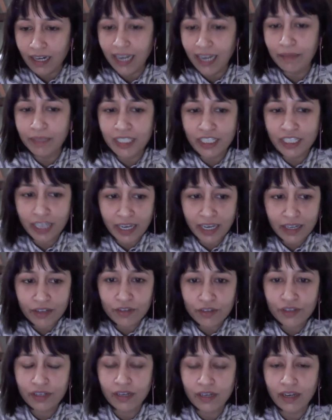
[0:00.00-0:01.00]
Climate
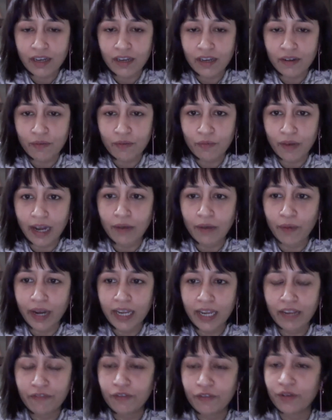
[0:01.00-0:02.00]
change,
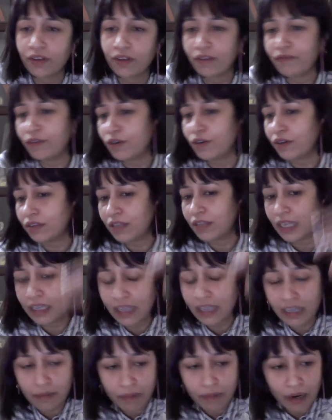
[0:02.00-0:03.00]
why, if you're
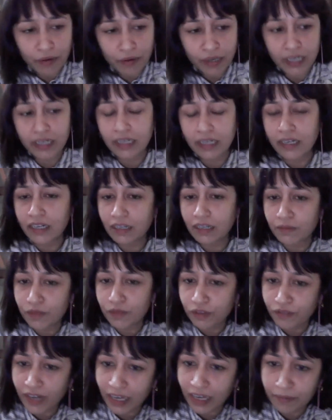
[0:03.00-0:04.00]
thinking about it in
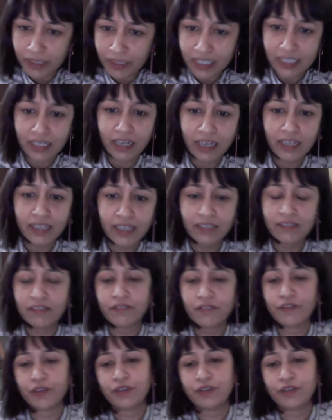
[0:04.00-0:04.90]
terms of climate science,